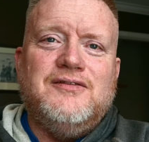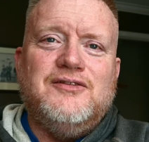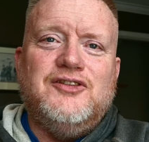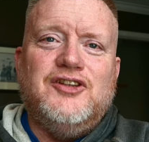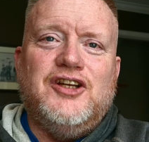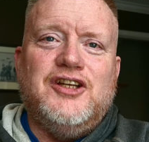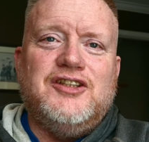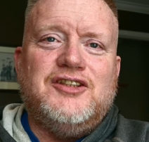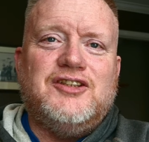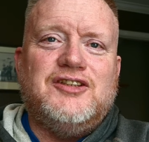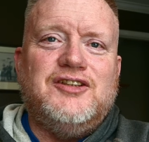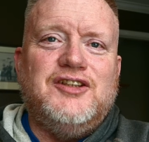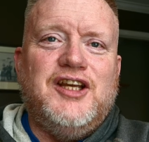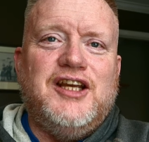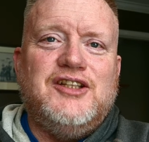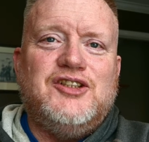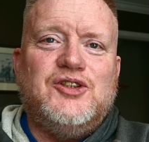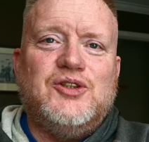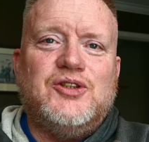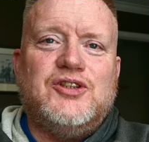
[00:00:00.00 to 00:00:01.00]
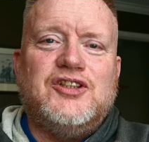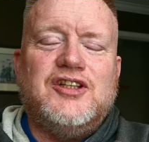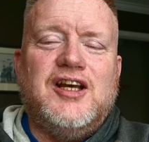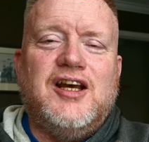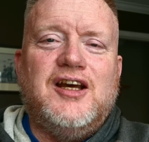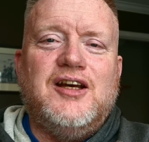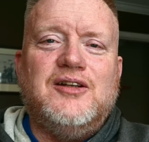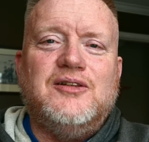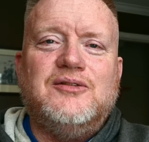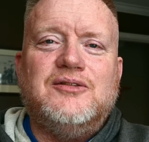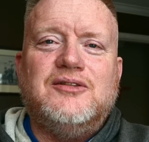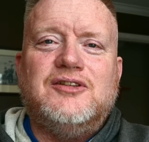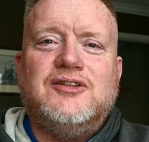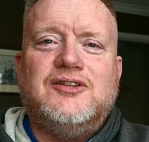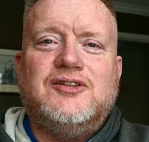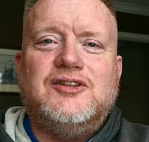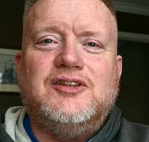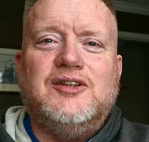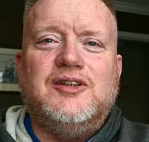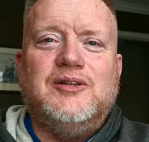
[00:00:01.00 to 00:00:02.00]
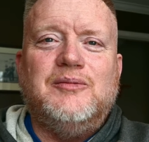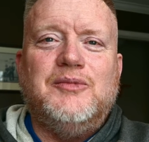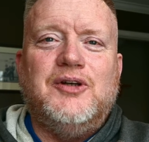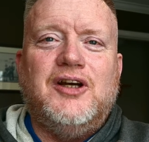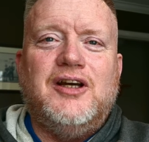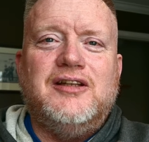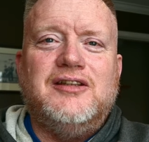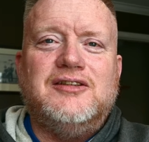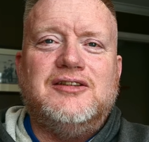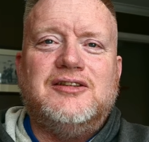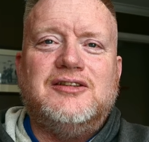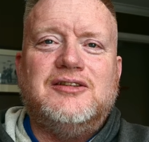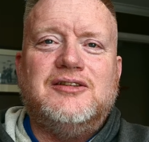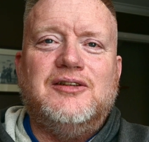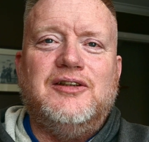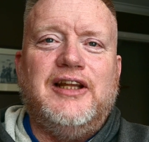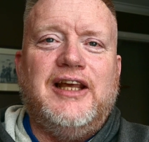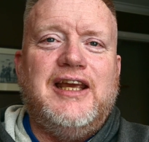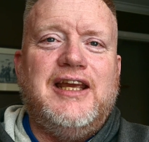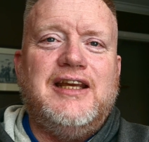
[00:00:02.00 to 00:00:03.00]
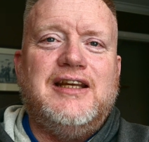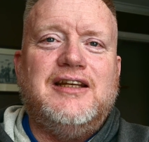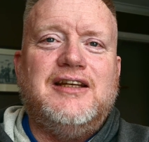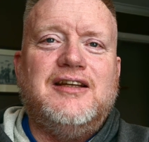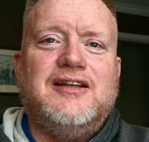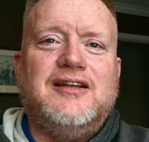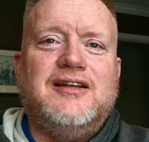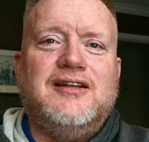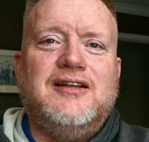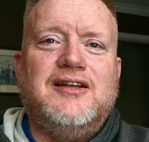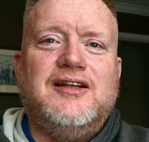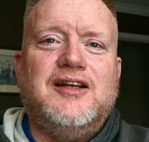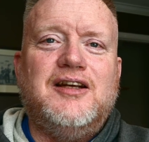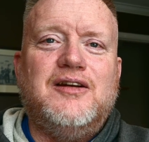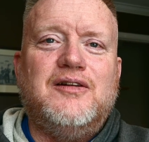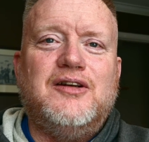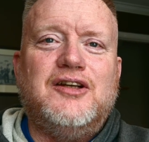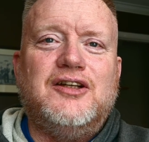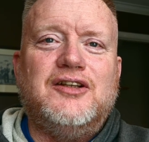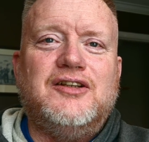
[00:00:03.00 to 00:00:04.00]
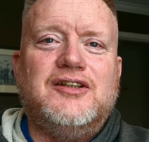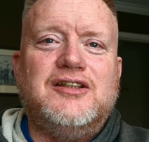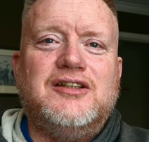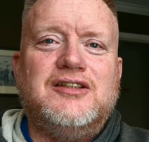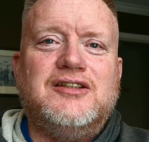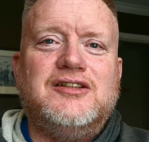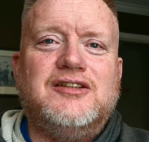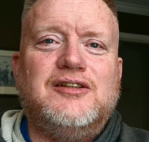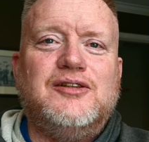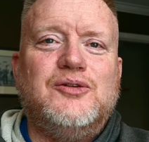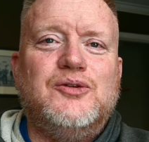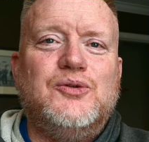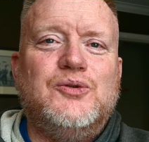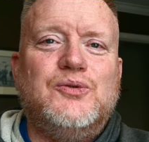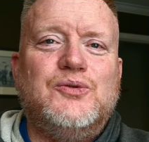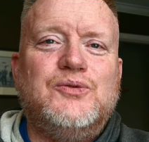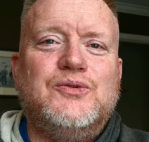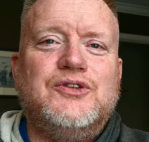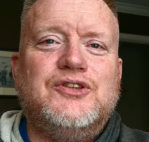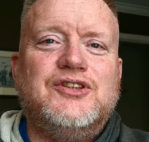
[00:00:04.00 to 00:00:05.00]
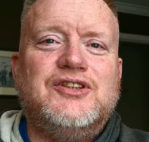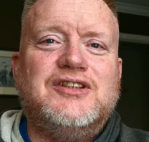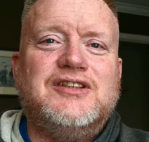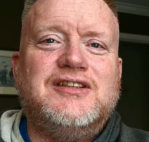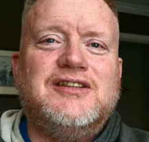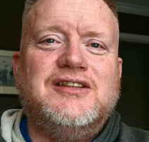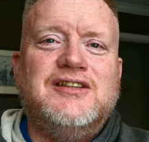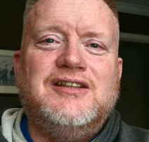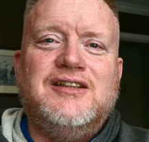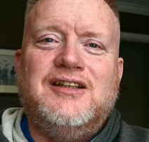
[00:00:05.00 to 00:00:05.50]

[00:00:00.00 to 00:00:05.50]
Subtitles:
nice nature sounds, sitting by this lake, hearing these loons,